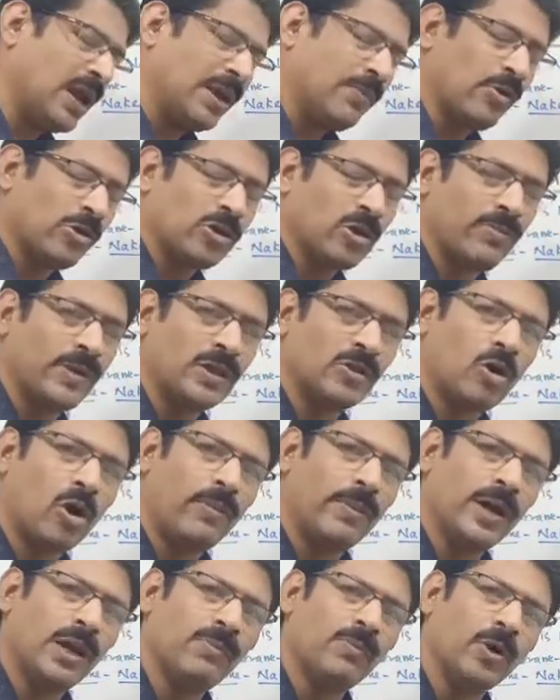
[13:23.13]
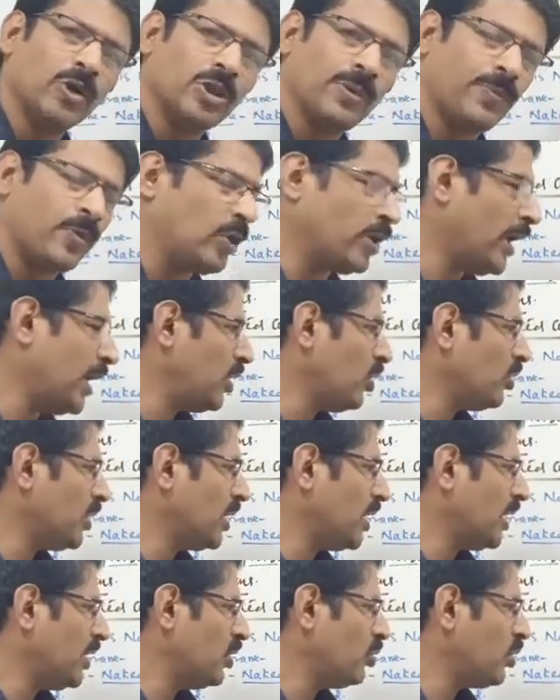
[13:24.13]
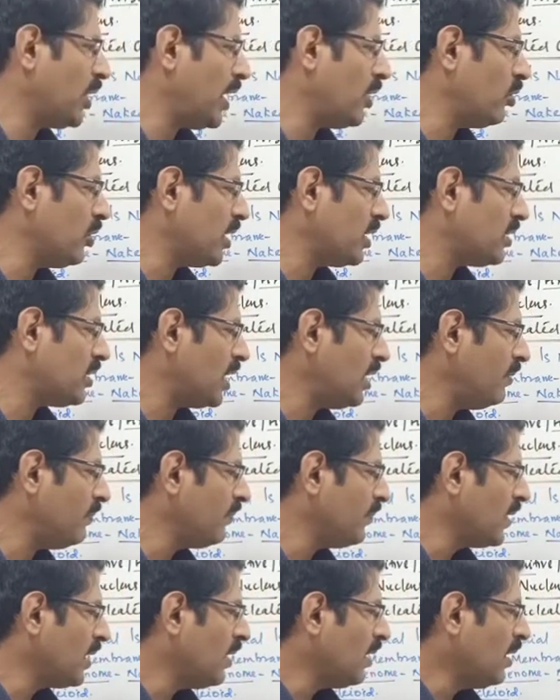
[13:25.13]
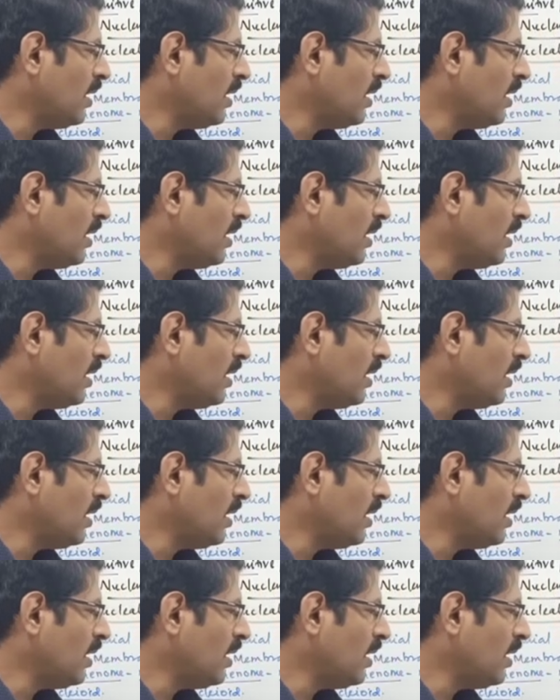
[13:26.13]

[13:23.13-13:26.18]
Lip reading: Ribosome is common in both the prokaryotic and eukaryotic cell.